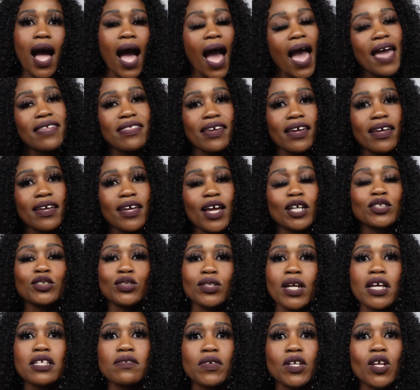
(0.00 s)
Hi there, in
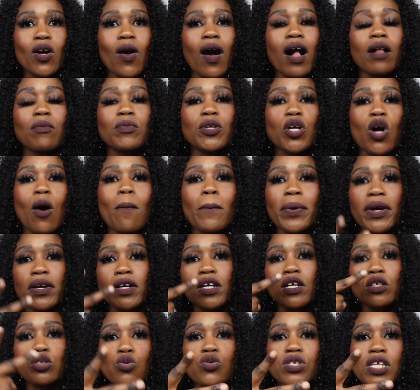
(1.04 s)
today's video I'll be
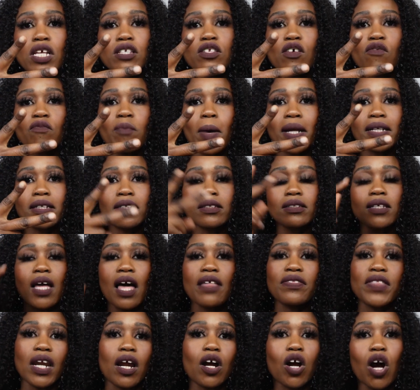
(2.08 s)
comparing two sets of bundles
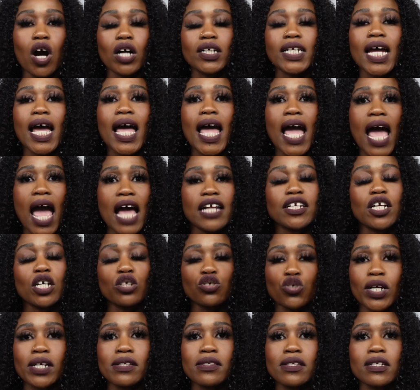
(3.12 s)
that I got at
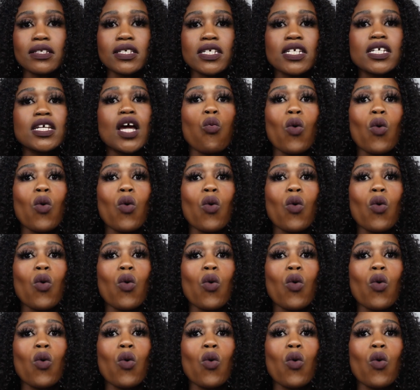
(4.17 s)
Dragon City.